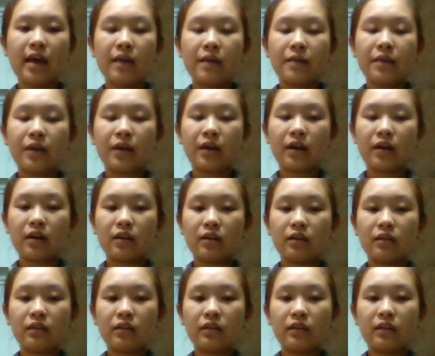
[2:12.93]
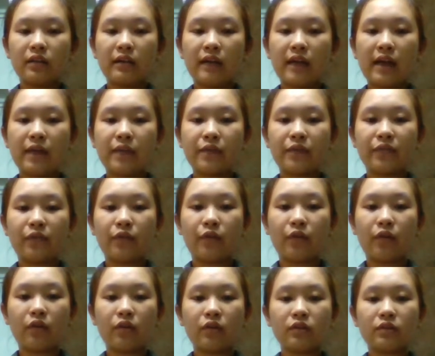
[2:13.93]
because the night
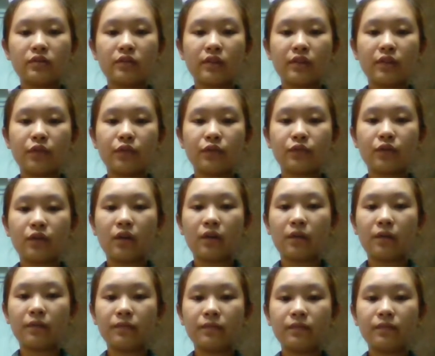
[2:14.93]
before snowstorm.